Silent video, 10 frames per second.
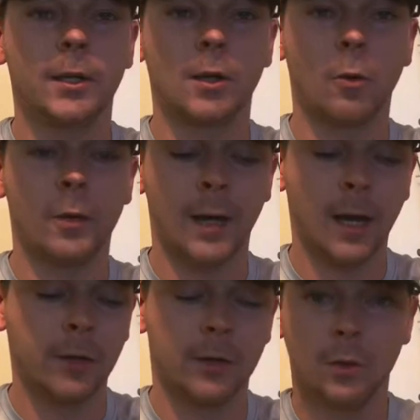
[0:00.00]
going
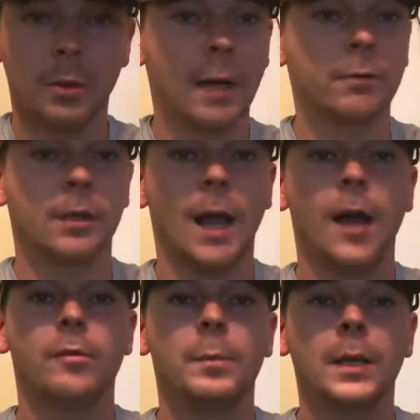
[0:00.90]
down and you have a
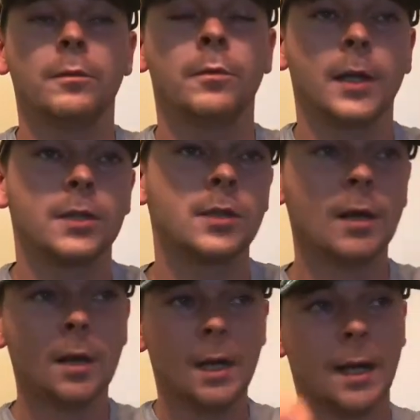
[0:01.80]
live pinfish,
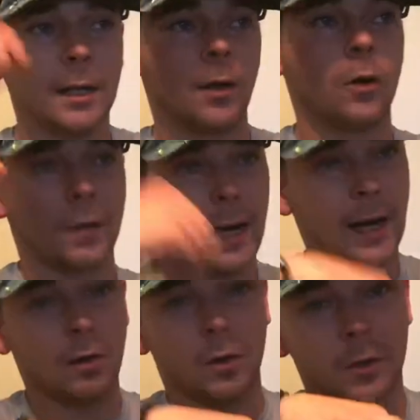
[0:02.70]
and on the
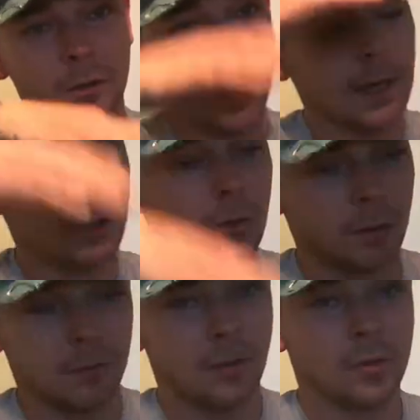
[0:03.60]
outgoing tide, you can
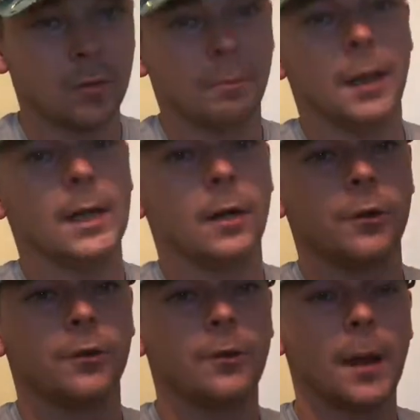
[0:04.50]
send your bait
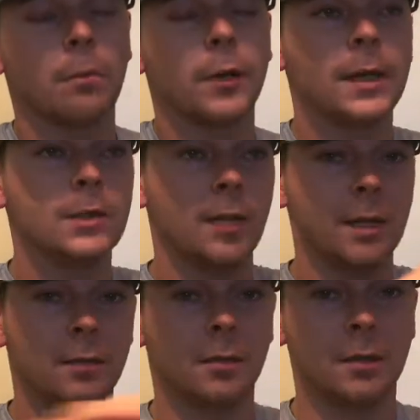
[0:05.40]
under that bridge
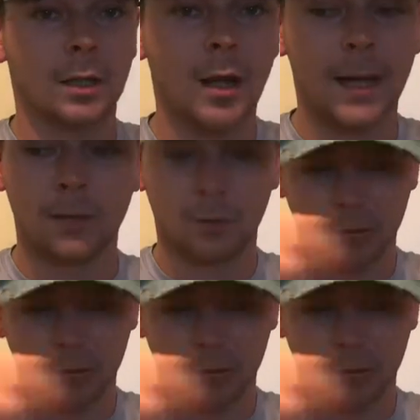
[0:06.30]
into the lights. You'll